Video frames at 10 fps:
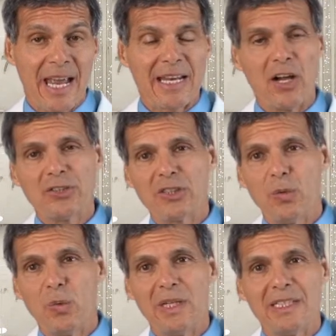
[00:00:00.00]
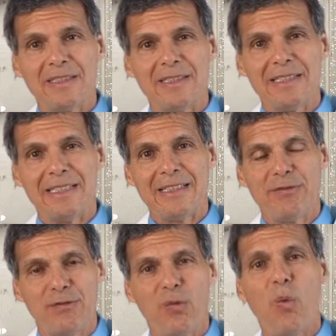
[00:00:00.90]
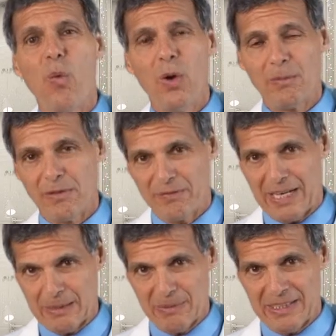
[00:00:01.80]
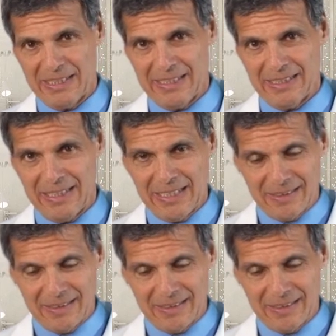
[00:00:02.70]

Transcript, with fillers: And also what is the form of vitamin E?